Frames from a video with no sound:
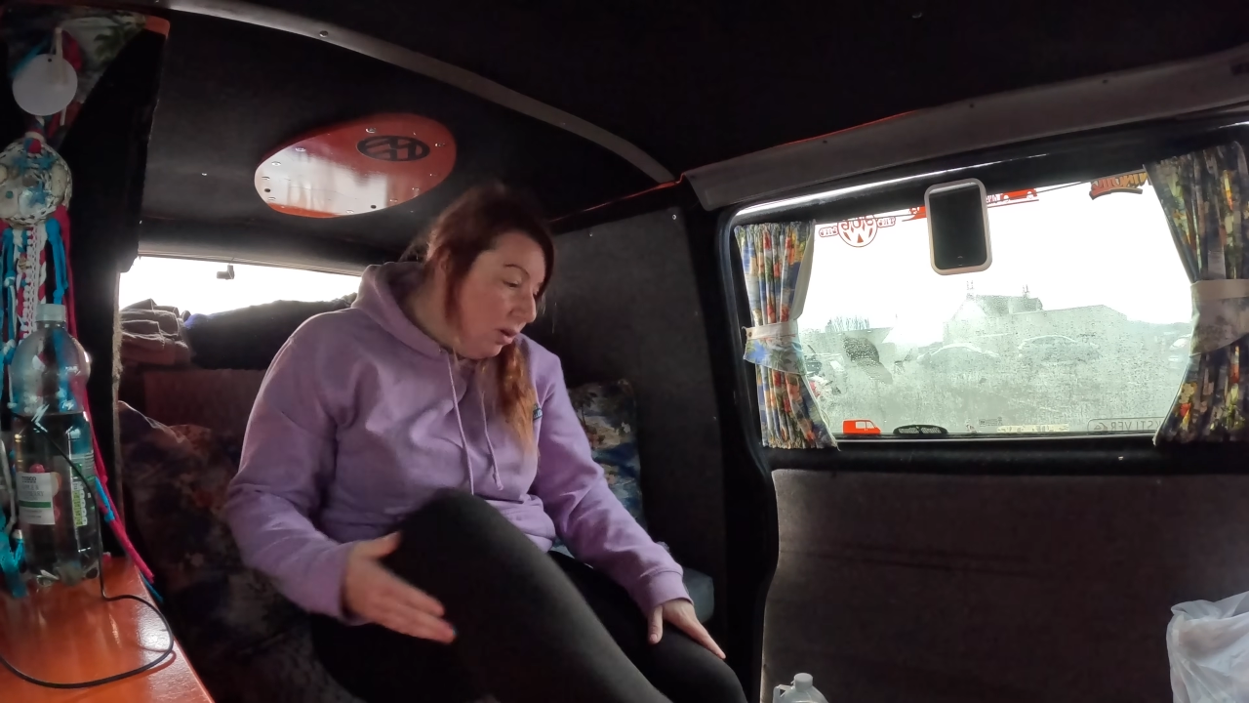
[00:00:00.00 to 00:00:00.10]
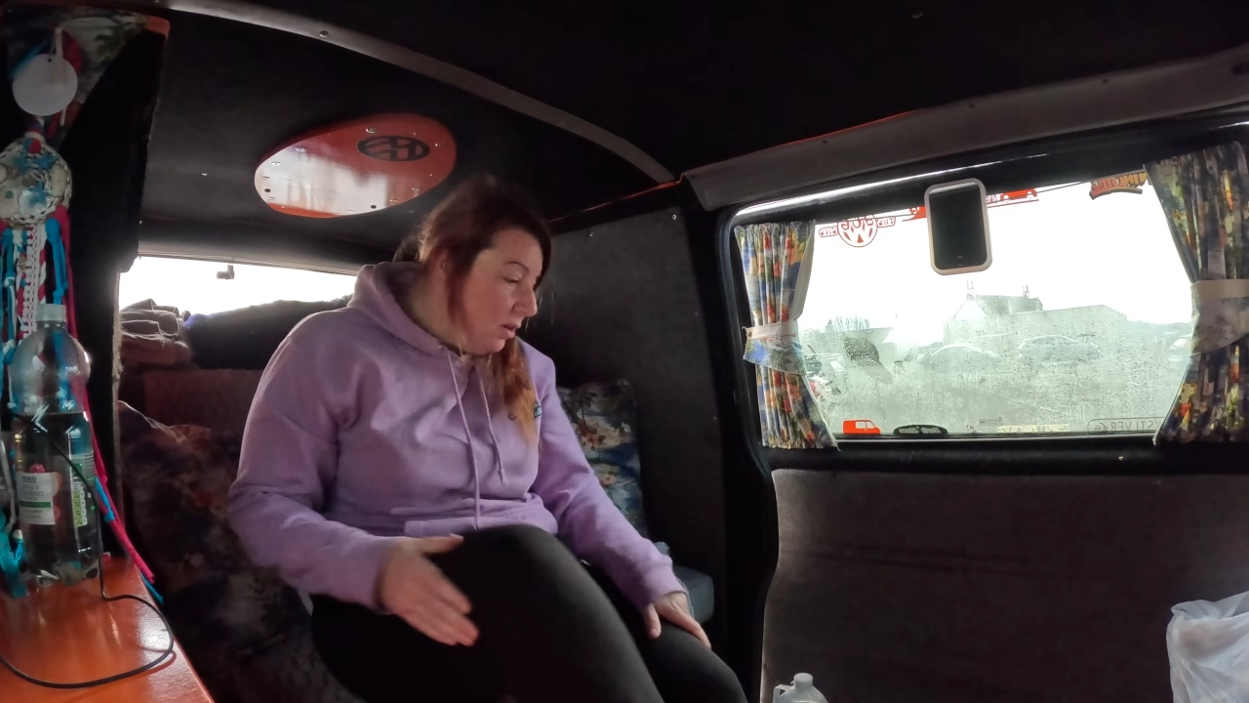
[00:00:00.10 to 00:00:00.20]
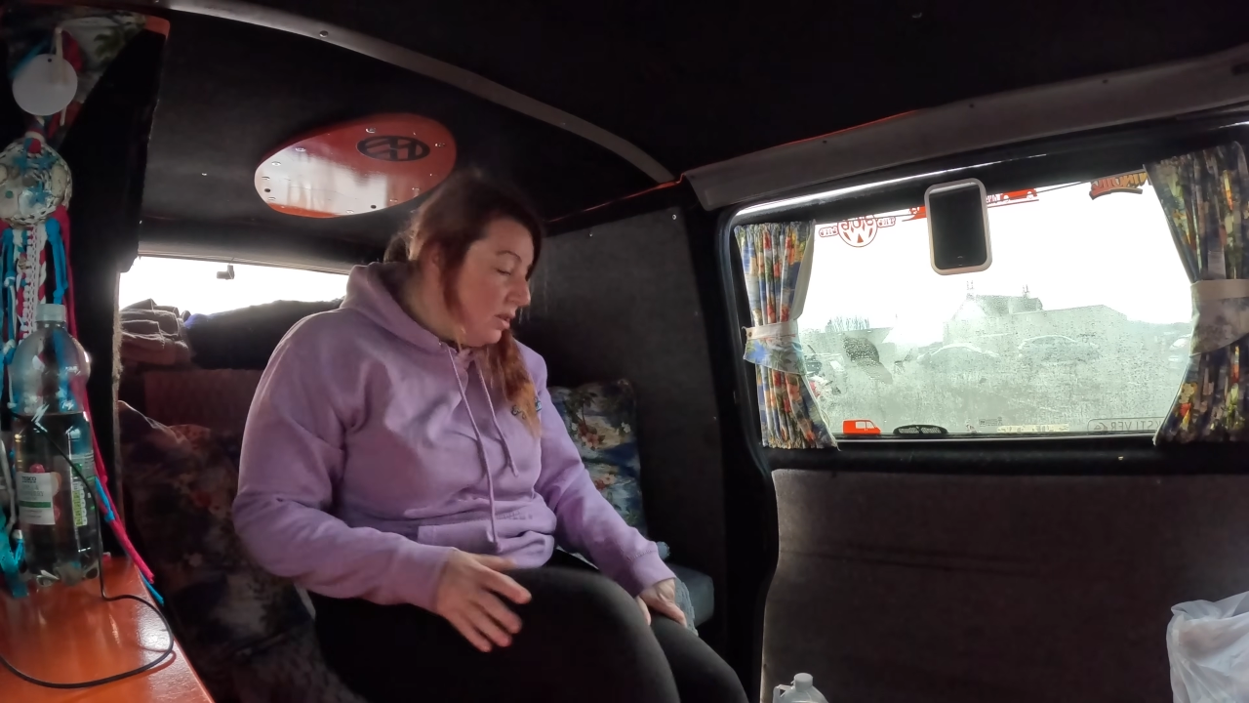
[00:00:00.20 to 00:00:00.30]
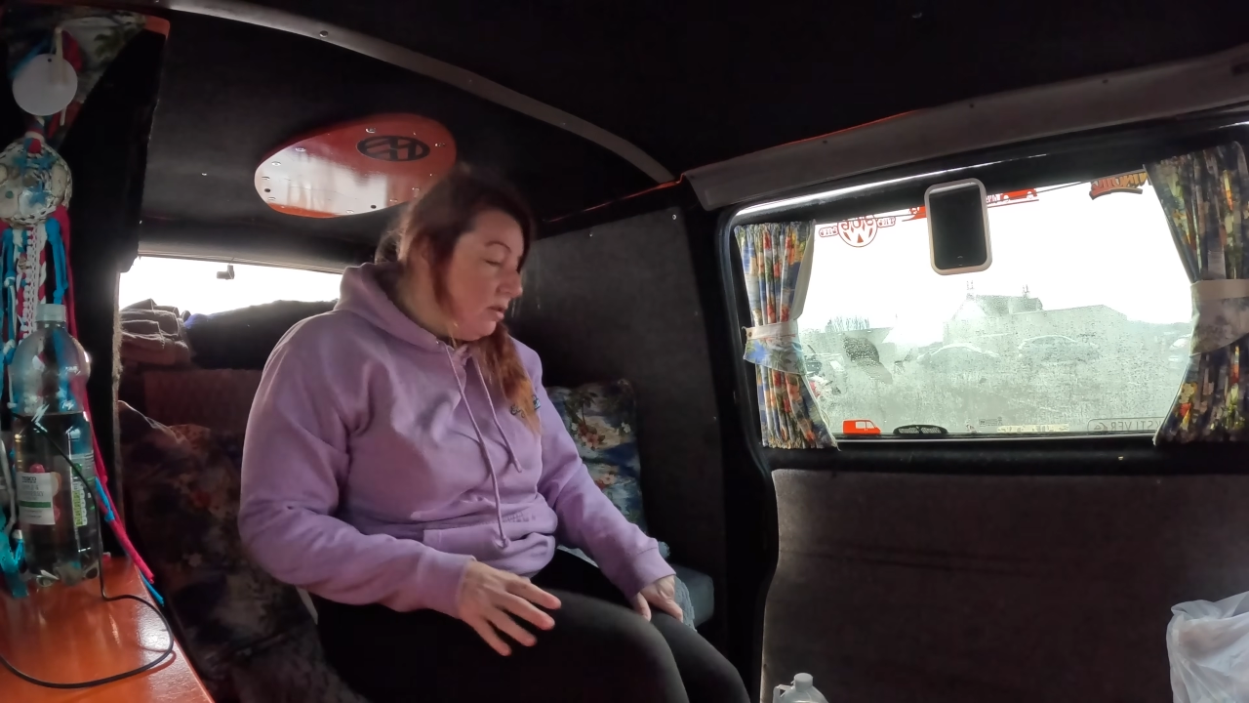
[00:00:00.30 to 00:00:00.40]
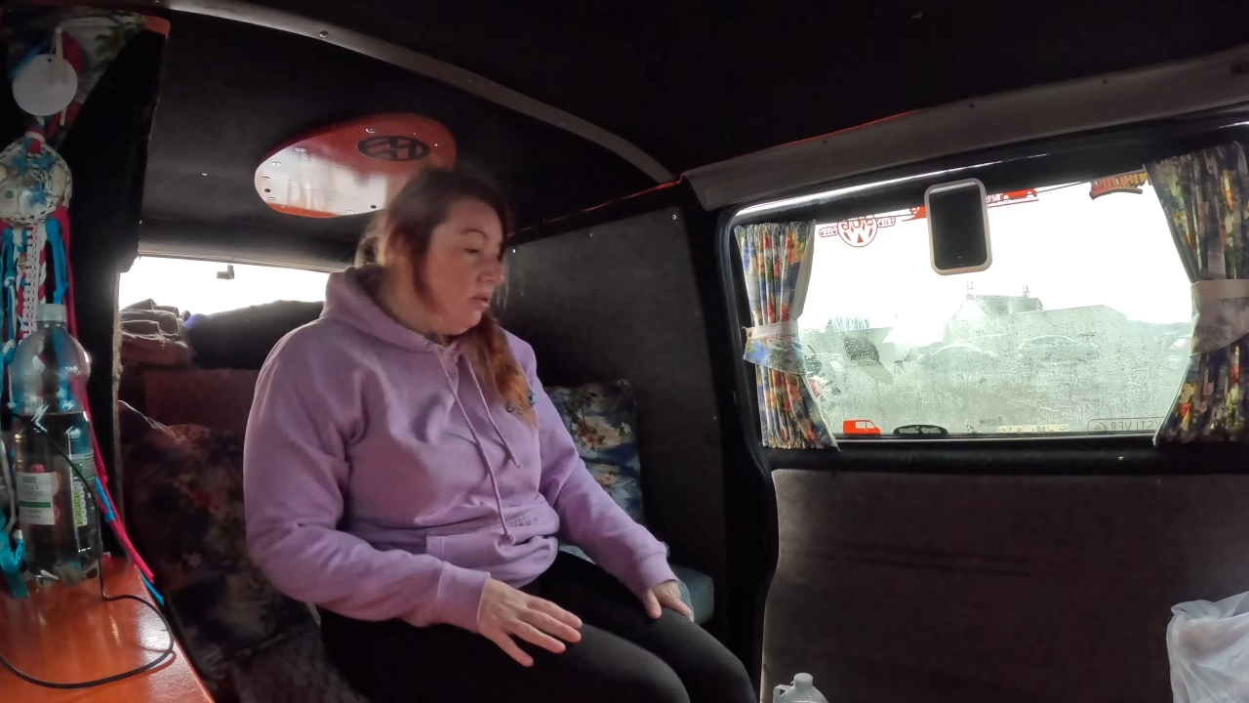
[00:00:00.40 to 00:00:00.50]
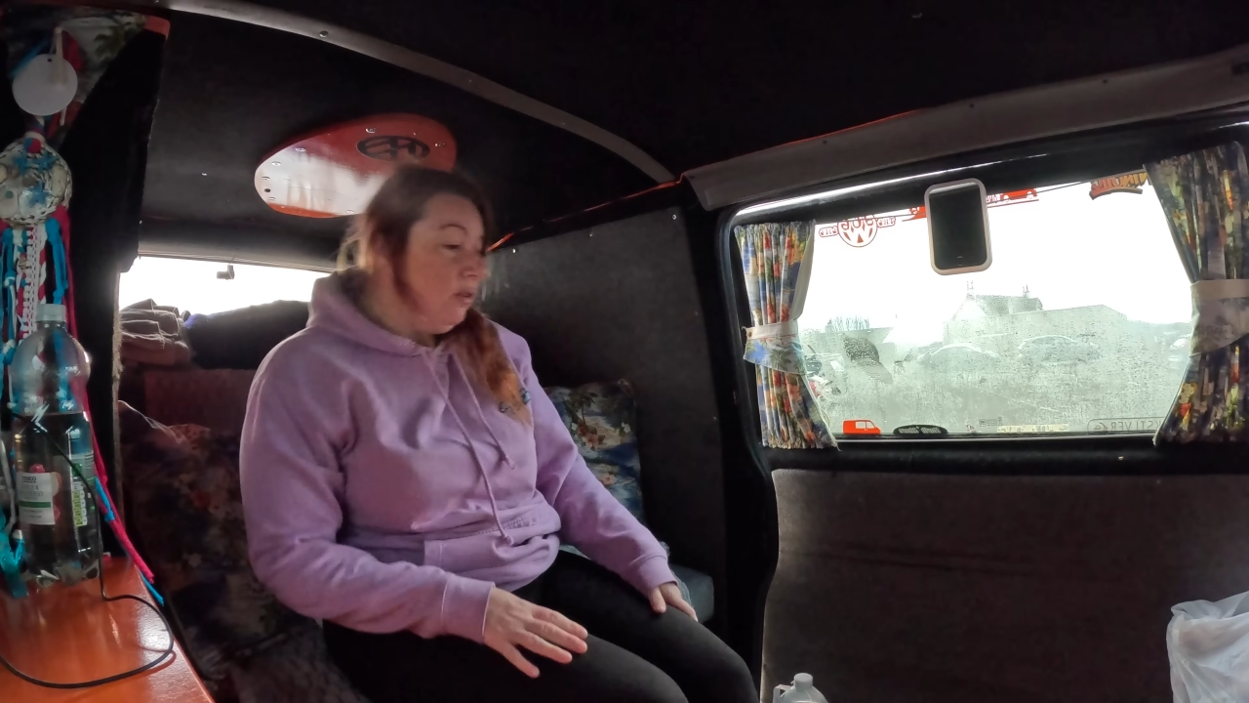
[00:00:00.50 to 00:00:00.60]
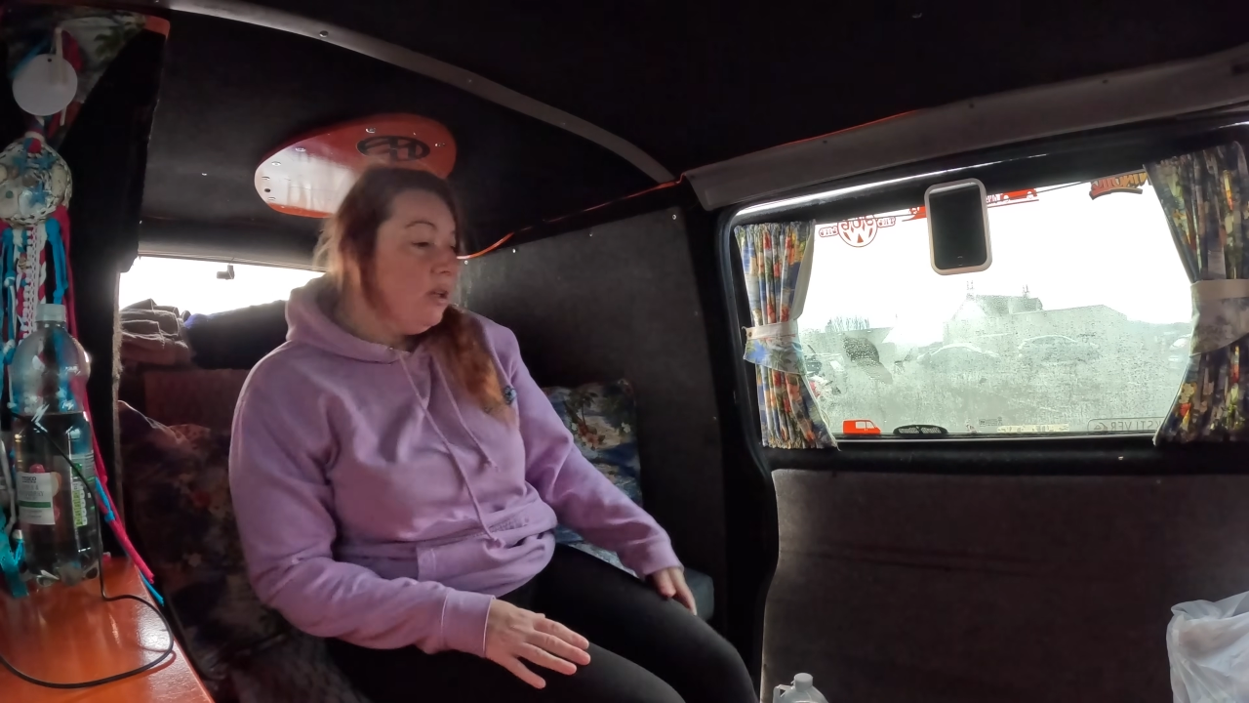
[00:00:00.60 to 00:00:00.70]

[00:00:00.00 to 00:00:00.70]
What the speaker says: because that's all I